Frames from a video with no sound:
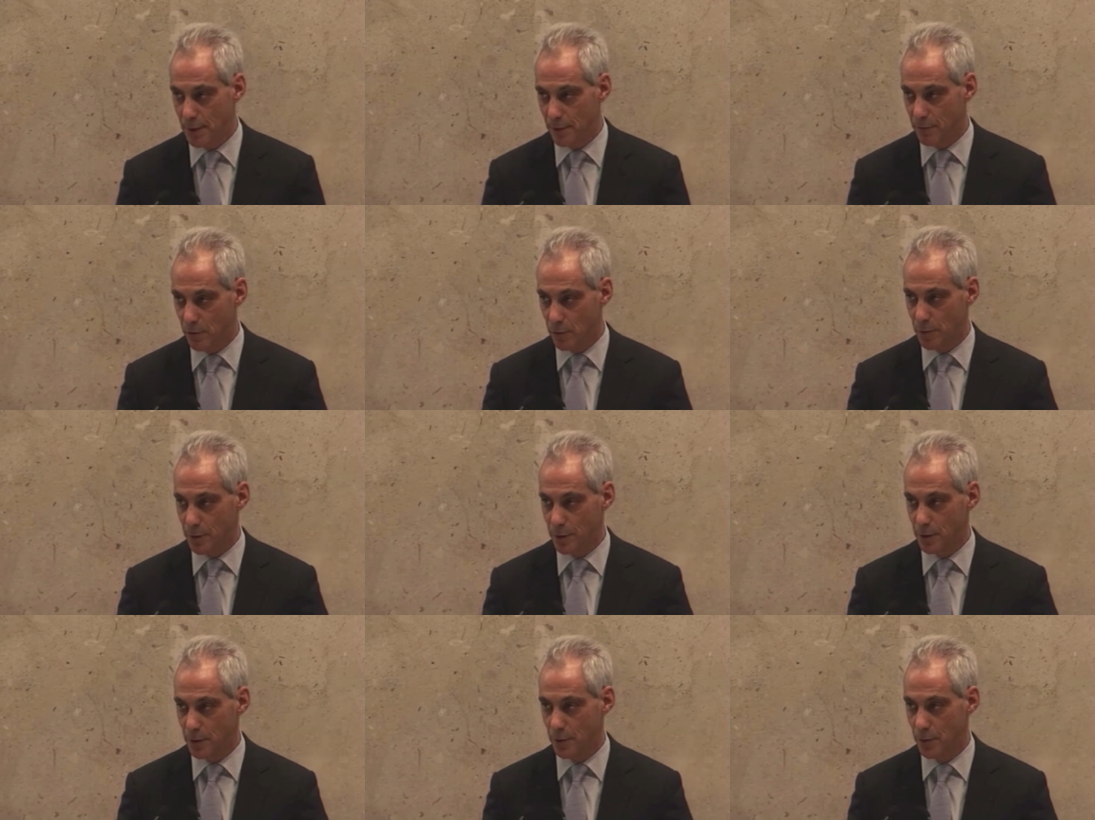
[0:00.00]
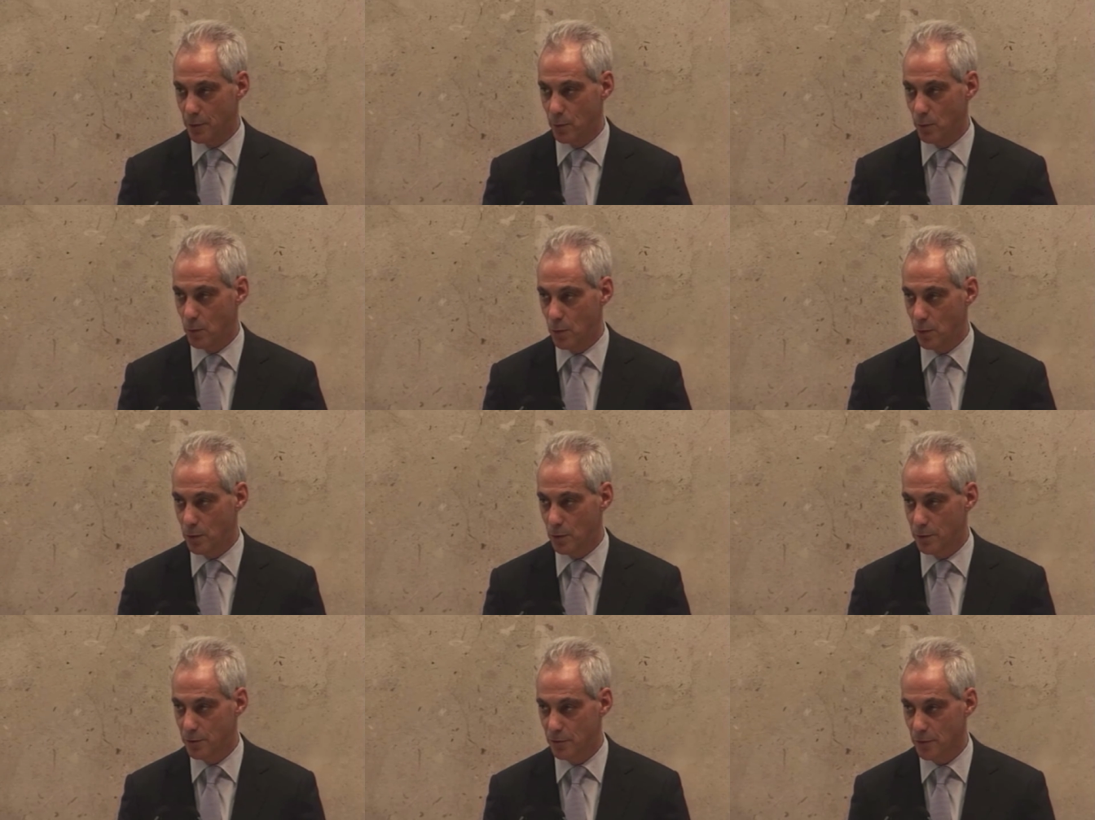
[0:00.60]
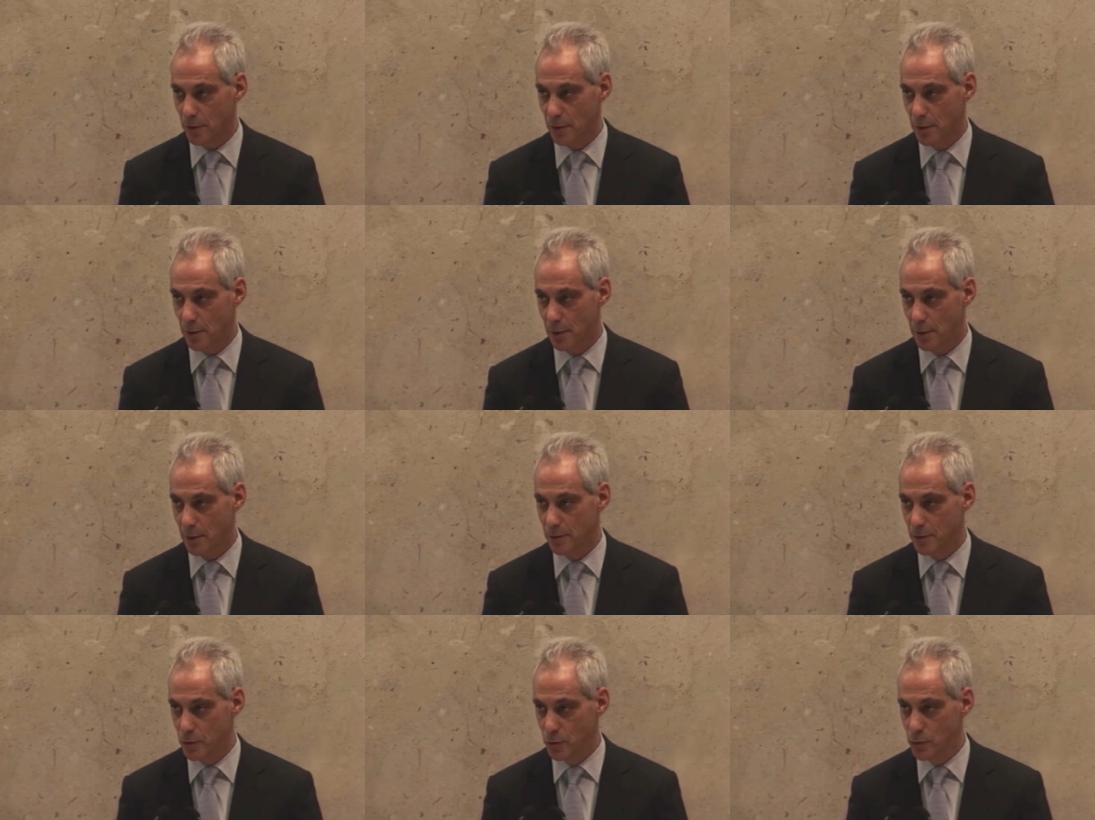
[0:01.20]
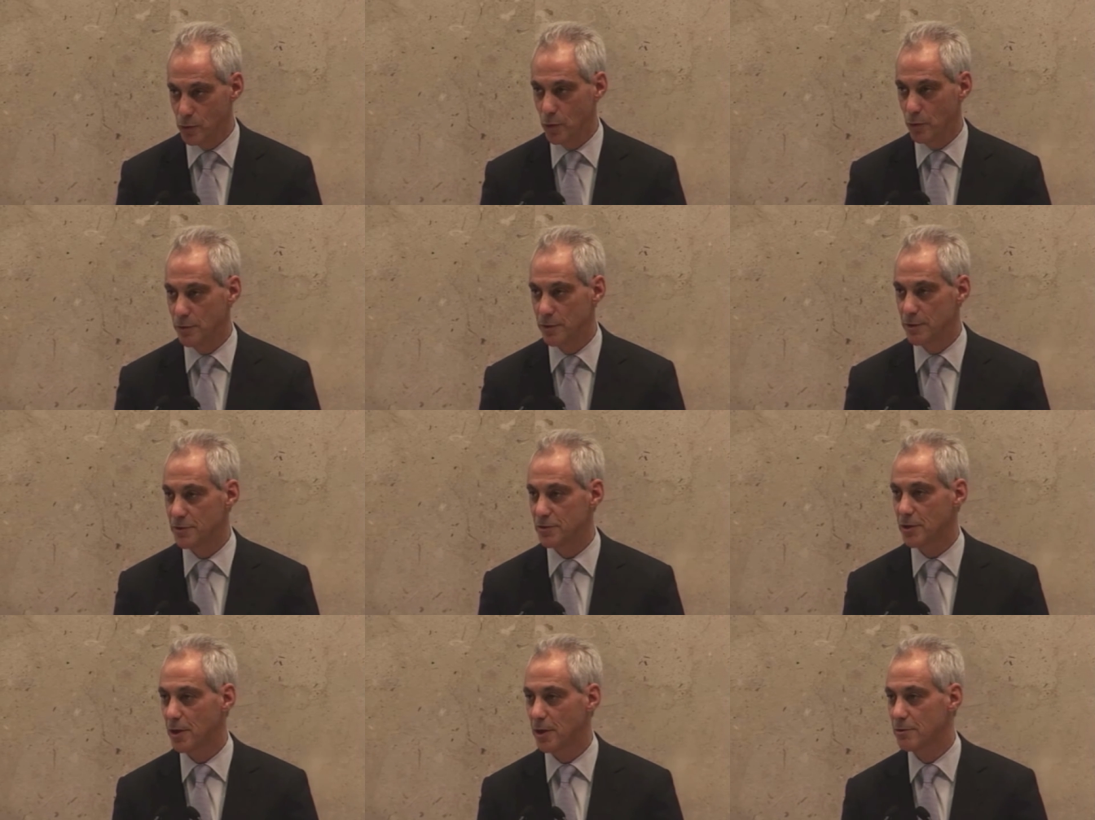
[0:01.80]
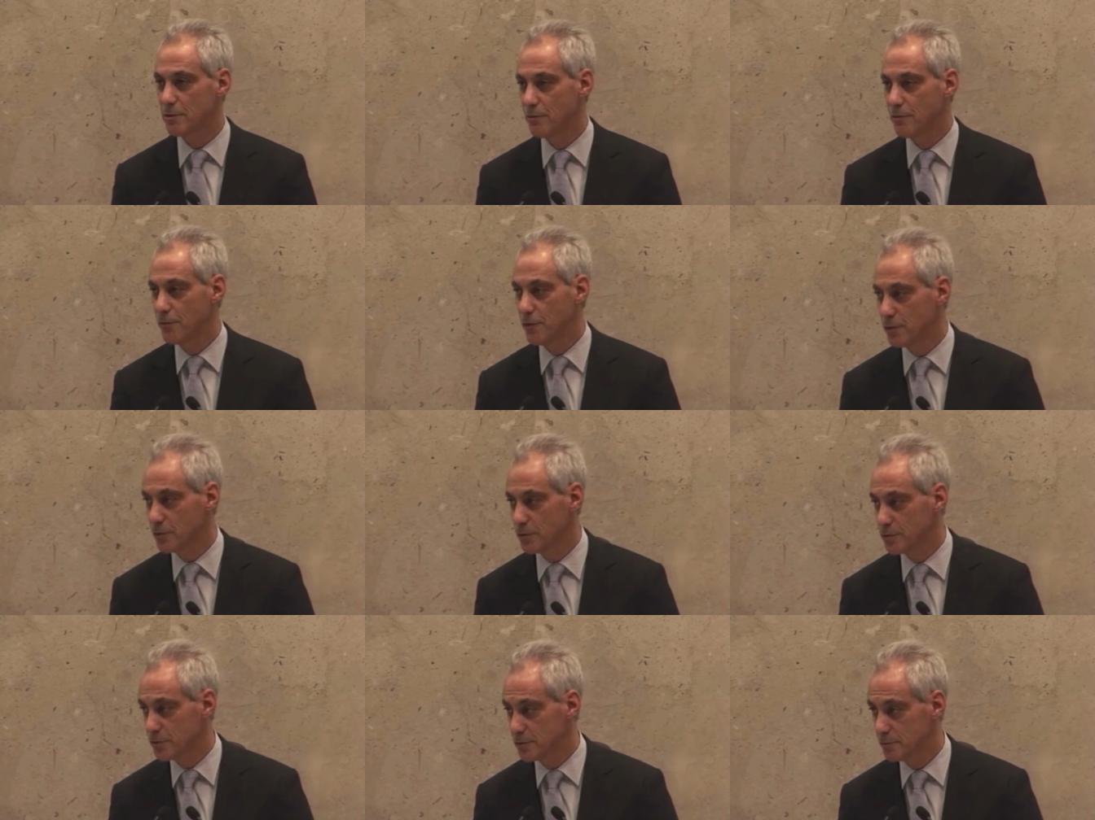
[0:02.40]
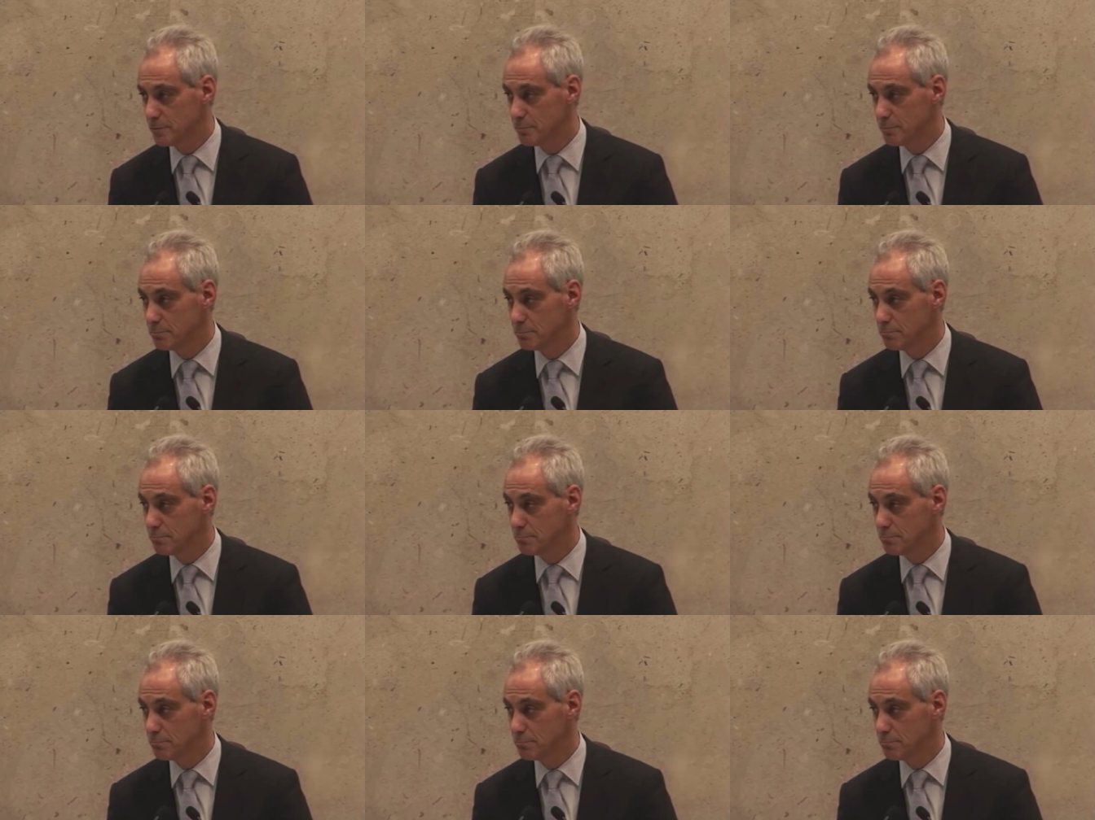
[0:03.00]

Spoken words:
but every one of your wards, you know this, are diverse.